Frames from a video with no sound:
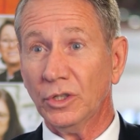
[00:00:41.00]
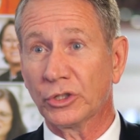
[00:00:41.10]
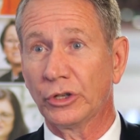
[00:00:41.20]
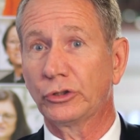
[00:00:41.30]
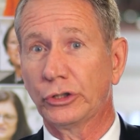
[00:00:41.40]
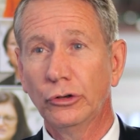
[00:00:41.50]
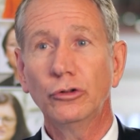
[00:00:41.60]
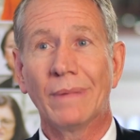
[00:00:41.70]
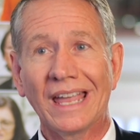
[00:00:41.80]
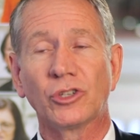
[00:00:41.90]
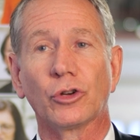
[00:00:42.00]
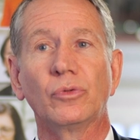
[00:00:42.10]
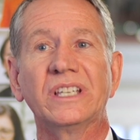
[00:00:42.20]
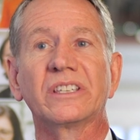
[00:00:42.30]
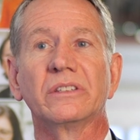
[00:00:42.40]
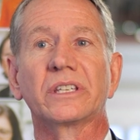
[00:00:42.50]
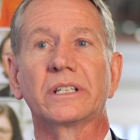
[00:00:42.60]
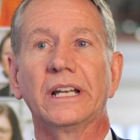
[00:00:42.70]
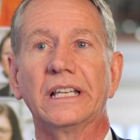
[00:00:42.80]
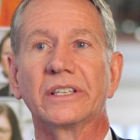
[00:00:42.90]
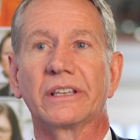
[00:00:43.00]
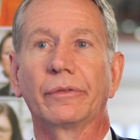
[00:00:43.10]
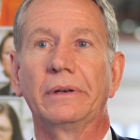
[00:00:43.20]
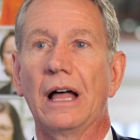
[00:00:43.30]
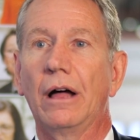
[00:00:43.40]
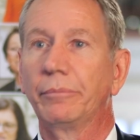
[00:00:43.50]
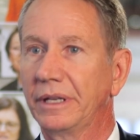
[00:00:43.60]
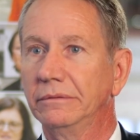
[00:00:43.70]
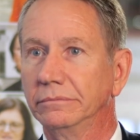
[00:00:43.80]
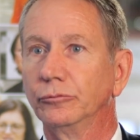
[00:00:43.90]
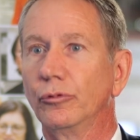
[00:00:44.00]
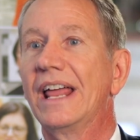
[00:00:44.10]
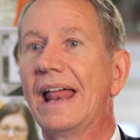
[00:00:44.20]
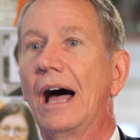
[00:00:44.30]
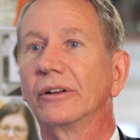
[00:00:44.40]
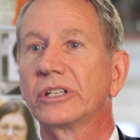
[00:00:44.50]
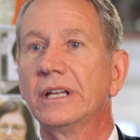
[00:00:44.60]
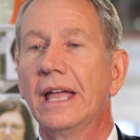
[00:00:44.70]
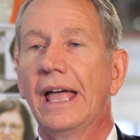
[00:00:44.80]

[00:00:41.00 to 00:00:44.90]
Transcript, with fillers: So two major recent studies have now been read out